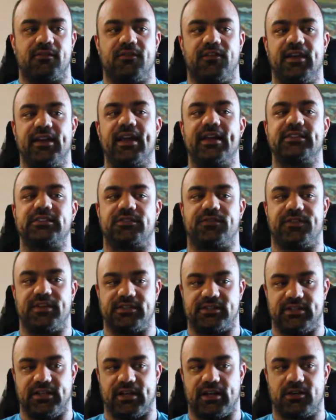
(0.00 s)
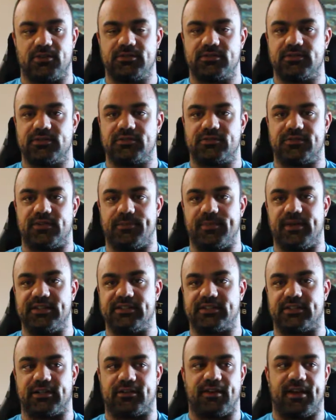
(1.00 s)
Vitasphysio from
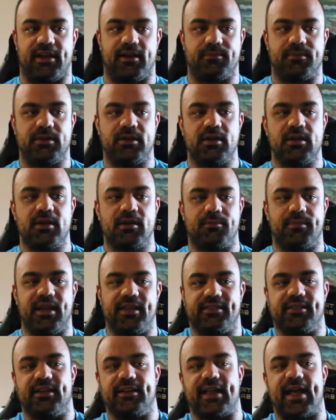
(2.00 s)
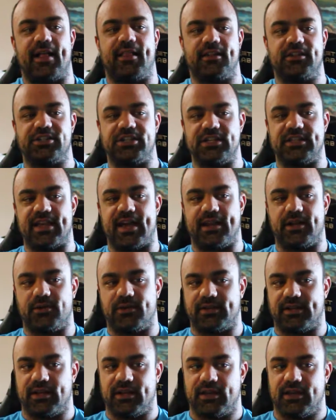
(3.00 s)
Instagram made the analogy that it
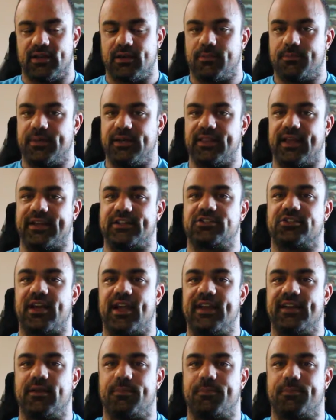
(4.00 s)
would be like trying